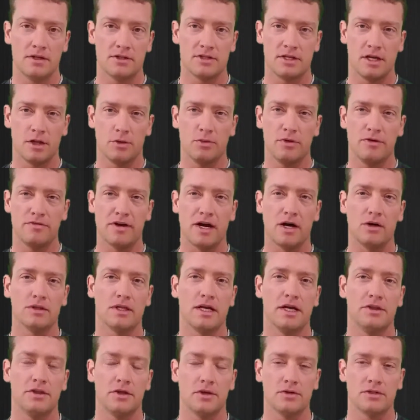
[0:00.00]
So now that we've
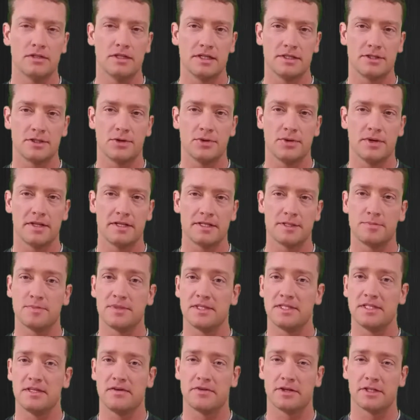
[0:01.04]
outlined those, let's go into the
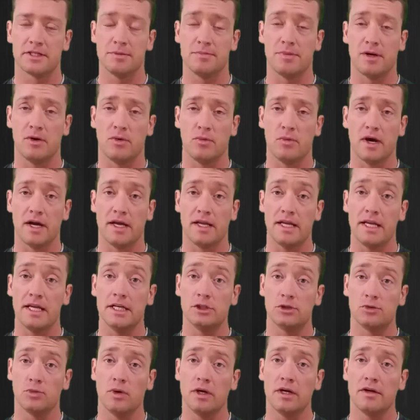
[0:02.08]
specifics about why
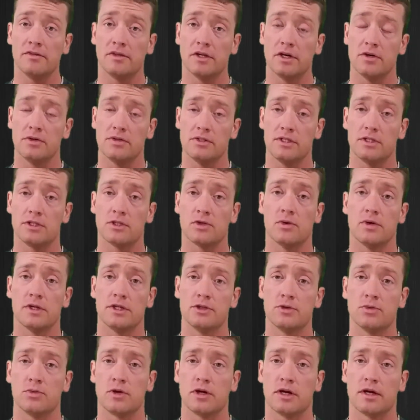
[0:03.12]
each one of those is
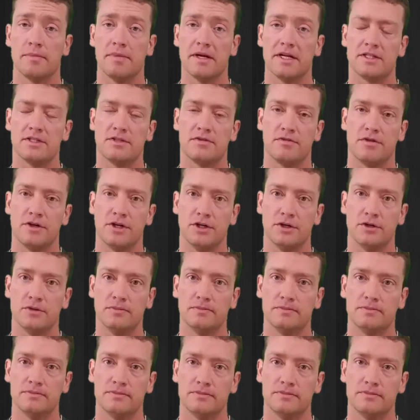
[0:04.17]
going to work best for you.